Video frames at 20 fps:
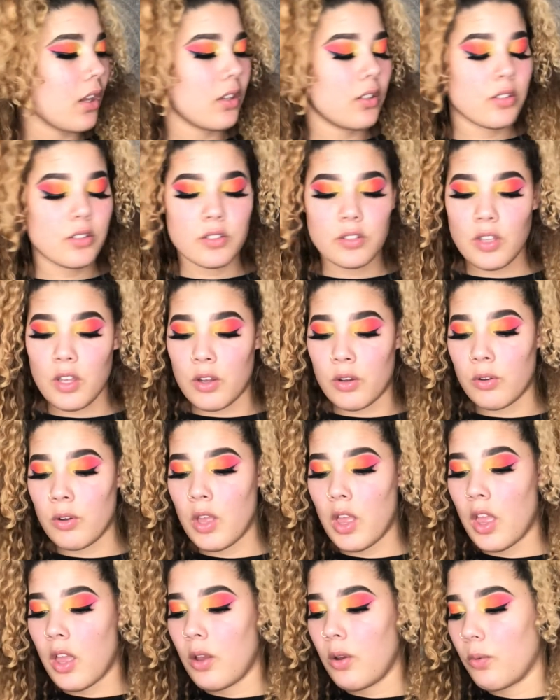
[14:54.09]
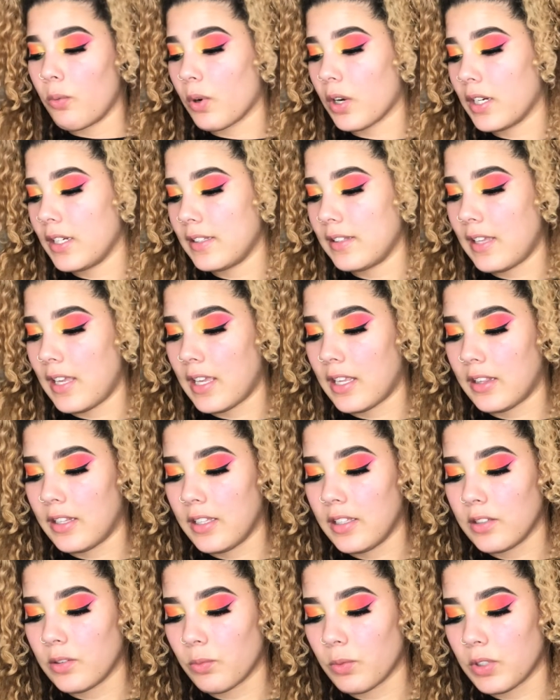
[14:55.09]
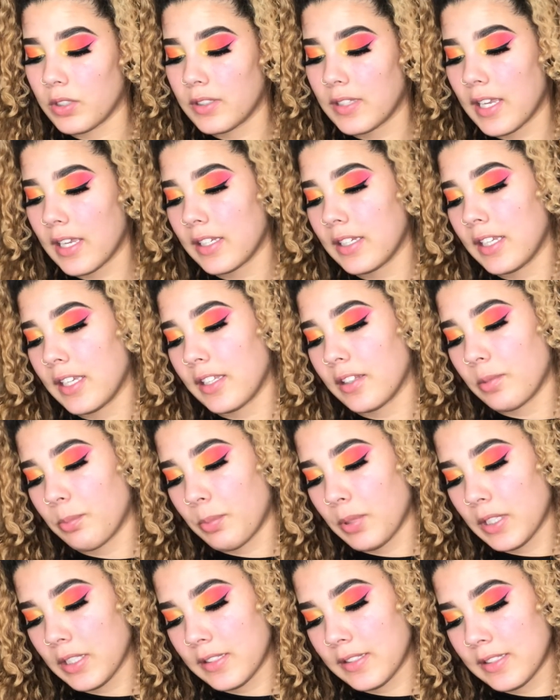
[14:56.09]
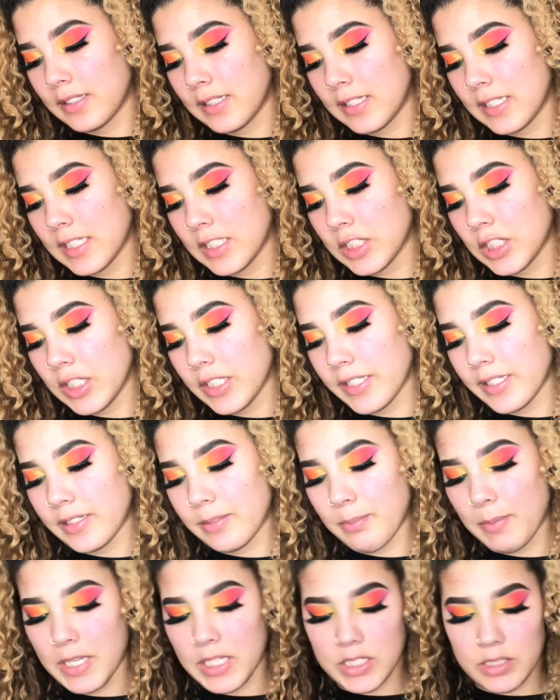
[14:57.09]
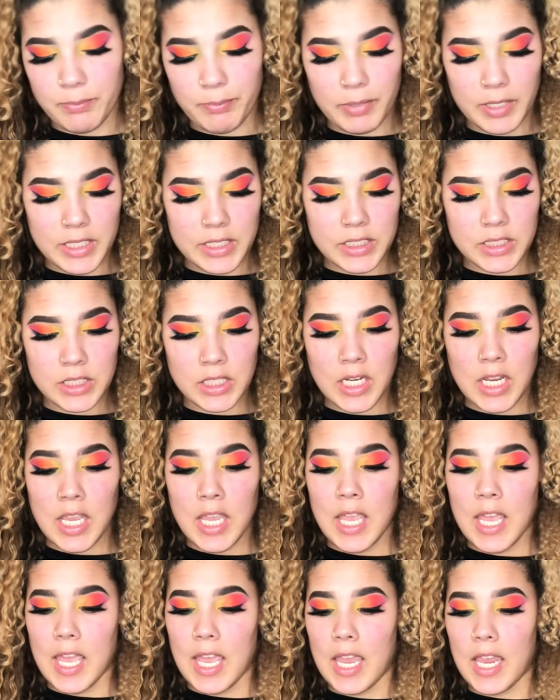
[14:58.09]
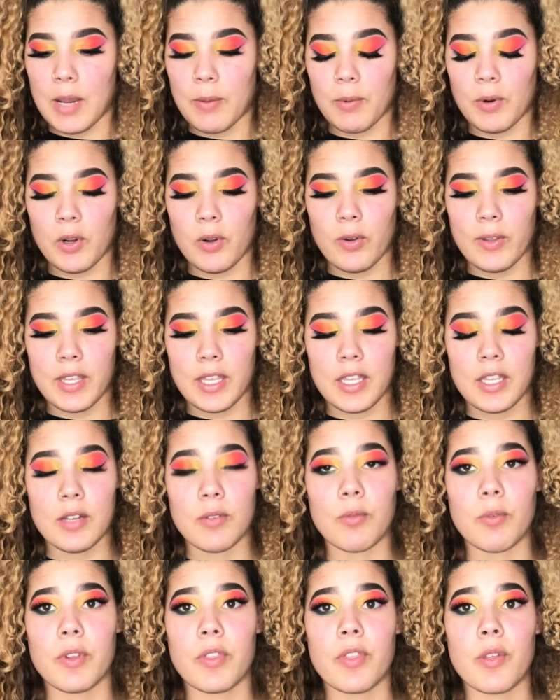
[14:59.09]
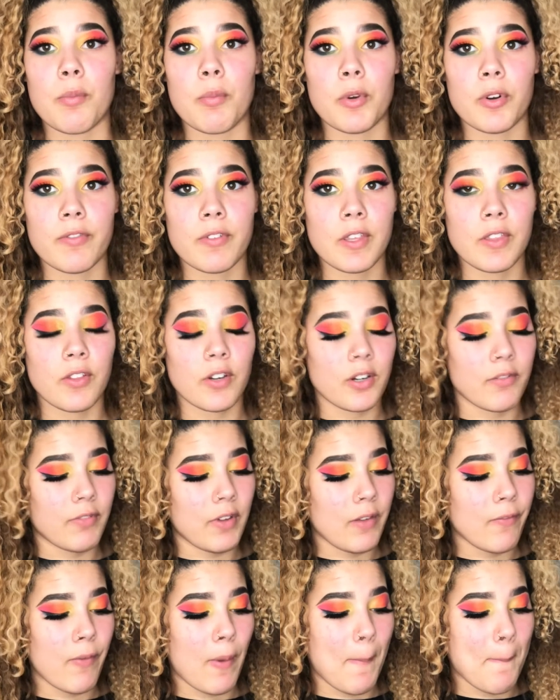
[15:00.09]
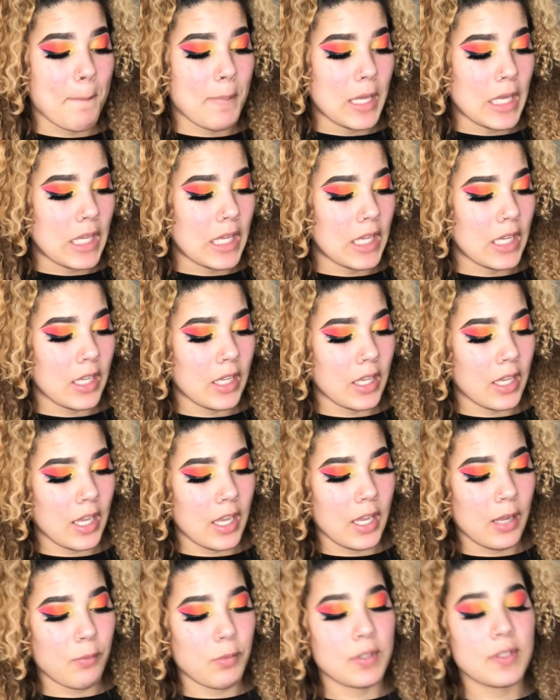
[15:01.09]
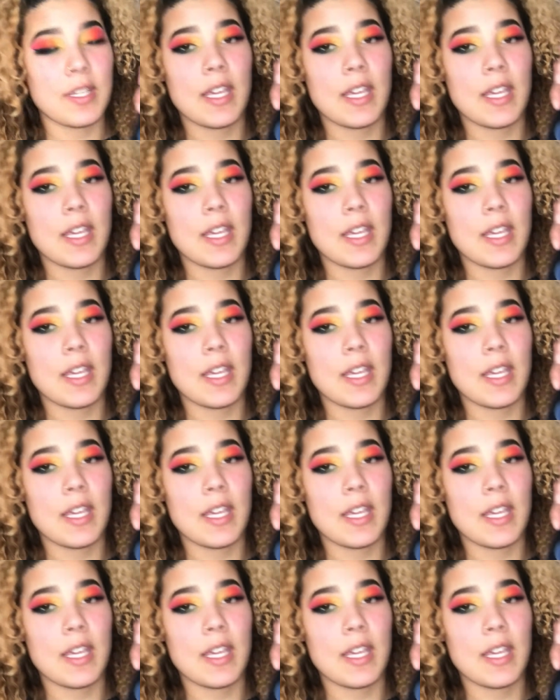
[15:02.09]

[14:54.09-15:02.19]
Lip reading: So we're gonna take this Real Techniques Precision Smudge Brush, and we're going in with the Morphe 35B, and we're